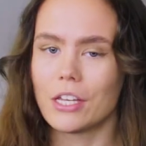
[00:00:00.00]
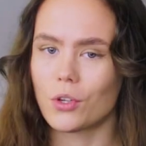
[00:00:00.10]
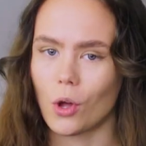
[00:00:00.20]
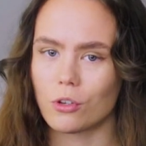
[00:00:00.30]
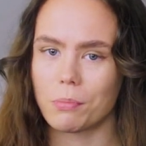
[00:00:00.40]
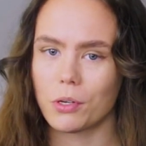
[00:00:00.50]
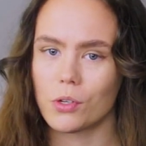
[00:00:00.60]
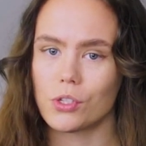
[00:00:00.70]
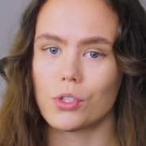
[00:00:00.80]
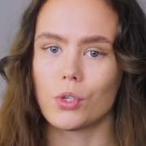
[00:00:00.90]
it
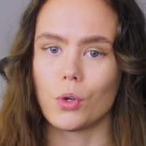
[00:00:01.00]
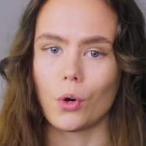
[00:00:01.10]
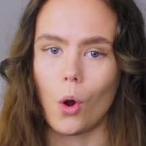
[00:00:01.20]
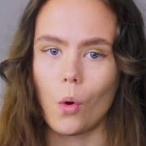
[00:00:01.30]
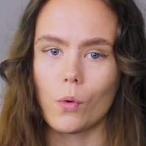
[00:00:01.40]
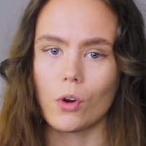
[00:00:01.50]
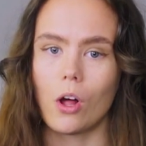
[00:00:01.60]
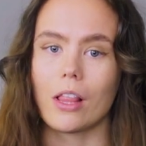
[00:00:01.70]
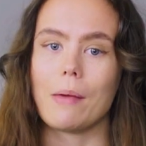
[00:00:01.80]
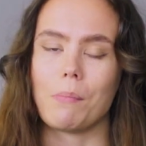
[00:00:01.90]
contributes to your
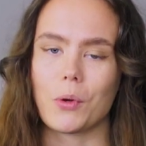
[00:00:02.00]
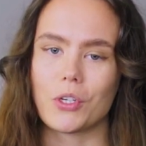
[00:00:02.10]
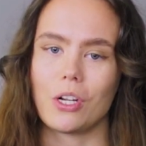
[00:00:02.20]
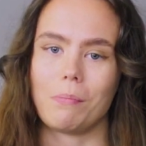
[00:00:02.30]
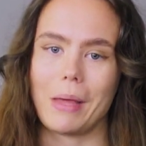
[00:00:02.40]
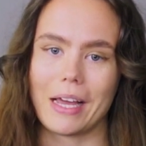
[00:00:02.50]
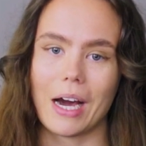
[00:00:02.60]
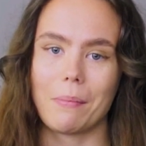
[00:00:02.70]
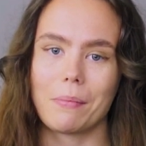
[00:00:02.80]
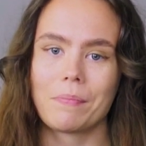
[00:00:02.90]
overall emotional
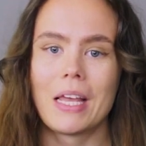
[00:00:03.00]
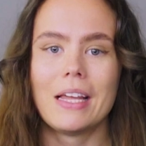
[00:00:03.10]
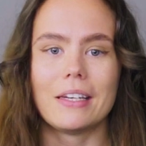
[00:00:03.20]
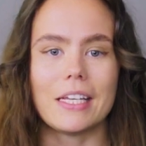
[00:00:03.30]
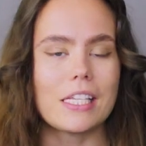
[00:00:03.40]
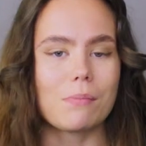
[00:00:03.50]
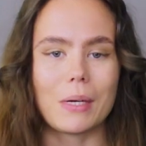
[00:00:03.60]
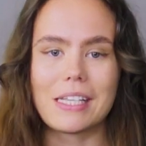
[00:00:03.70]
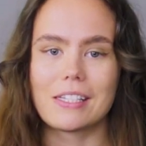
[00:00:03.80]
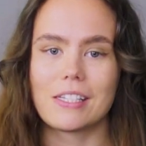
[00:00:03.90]
makeup. These
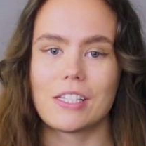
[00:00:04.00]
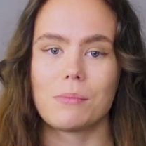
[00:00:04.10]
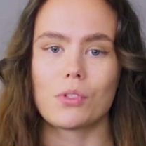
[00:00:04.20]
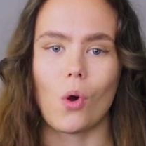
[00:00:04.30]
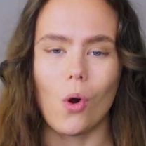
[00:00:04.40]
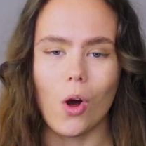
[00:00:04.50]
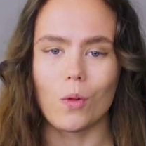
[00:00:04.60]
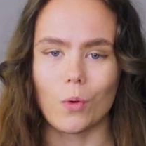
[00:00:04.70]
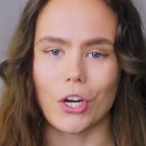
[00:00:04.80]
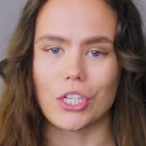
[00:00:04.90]
brain systems
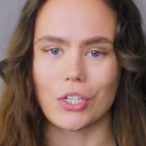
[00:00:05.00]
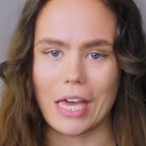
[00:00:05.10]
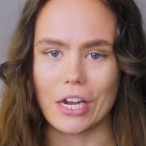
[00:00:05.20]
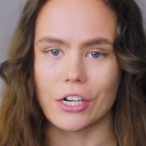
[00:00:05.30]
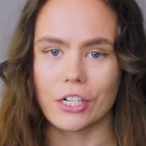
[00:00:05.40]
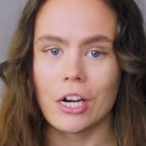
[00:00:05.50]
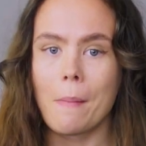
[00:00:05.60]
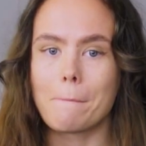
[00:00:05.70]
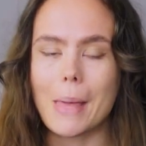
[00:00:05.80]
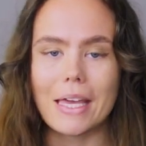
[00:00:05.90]
all work together,
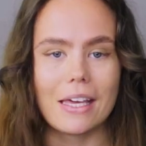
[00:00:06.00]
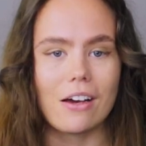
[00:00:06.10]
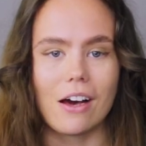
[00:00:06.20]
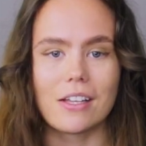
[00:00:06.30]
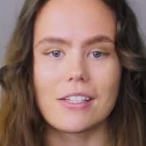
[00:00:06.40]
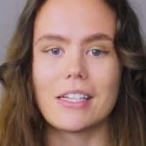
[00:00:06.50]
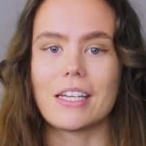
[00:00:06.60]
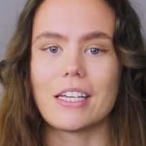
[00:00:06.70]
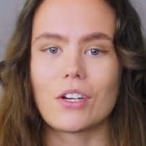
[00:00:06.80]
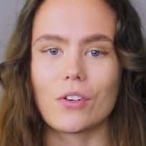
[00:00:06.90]
making us
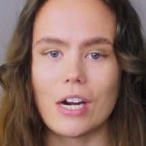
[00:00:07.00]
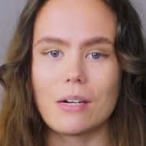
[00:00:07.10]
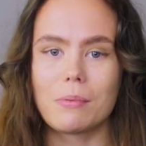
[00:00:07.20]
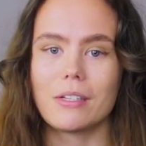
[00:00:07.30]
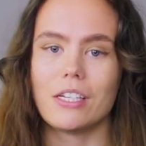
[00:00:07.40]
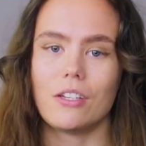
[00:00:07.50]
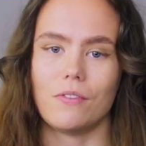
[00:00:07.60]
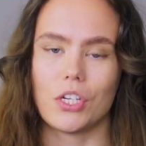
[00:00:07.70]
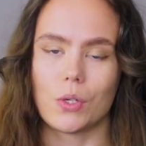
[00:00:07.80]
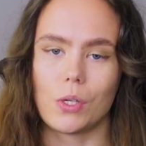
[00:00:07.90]
the incredible
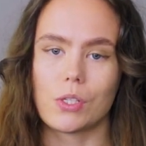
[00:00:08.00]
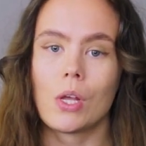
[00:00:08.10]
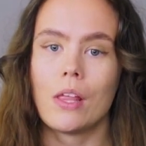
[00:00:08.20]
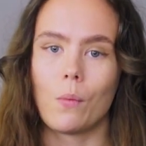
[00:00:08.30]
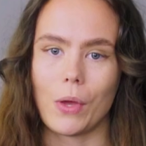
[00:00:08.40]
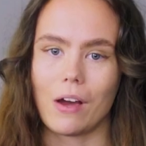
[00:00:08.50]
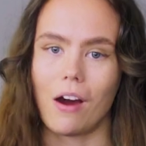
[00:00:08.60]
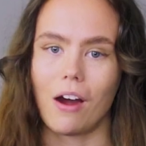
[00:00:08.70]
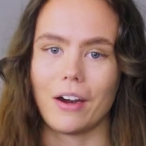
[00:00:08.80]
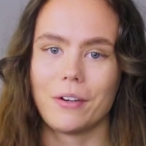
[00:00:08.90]
individuals we
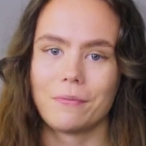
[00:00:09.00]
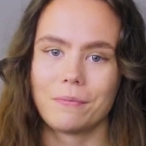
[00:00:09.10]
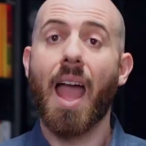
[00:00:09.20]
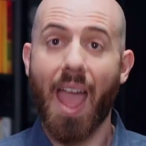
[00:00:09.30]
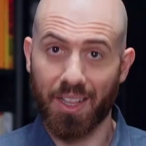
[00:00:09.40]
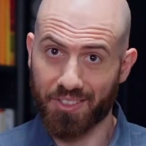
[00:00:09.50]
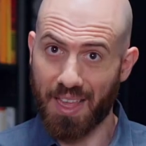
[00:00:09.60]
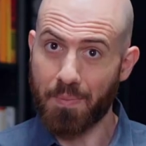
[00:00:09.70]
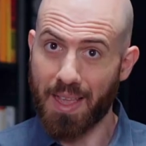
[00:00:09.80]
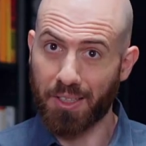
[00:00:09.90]
are. As
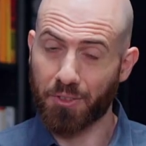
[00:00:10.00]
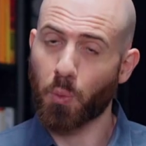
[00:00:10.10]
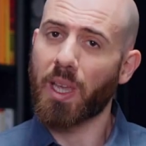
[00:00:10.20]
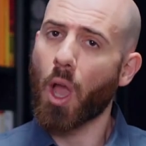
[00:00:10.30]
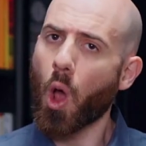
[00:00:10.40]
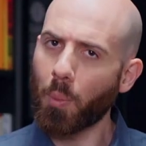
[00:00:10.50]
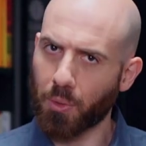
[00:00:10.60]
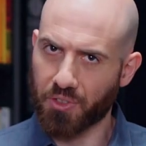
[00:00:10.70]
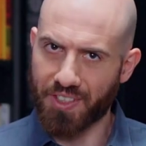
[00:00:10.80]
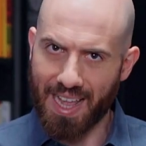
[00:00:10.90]
sapiens, we all
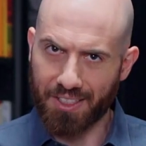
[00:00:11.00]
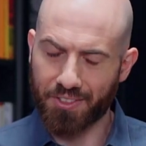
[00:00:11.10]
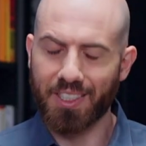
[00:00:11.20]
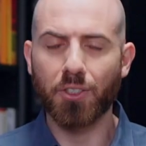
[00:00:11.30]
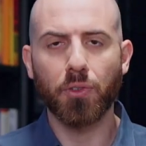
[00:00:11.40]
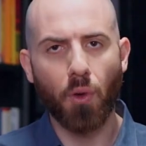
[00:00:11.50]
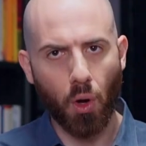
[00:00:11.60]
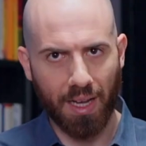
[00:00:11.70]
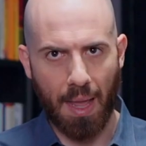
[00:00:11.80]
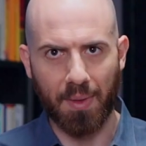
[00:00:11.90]
possess these
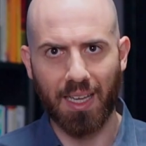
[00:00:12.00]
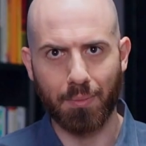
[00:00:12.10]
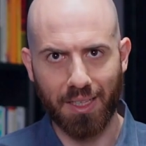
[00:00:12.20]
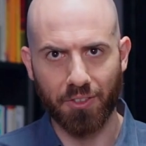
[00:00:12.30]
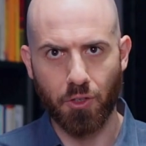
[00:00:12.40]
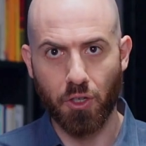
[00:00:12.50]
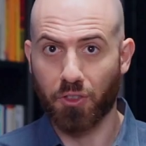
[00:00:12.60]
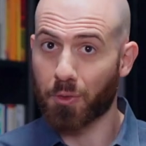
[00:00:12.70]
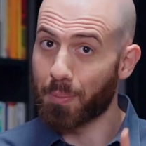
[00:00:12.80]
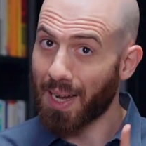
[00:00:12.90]
4 chemical
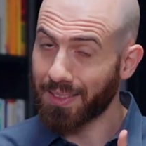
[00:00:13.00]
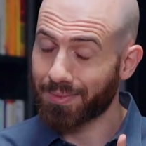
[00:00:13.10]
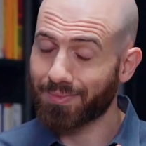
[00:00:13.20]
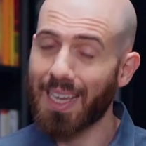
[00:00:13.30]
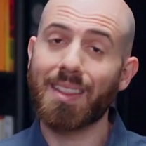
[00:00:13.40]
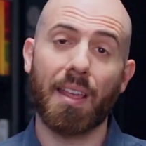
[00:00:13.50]
messengers, but in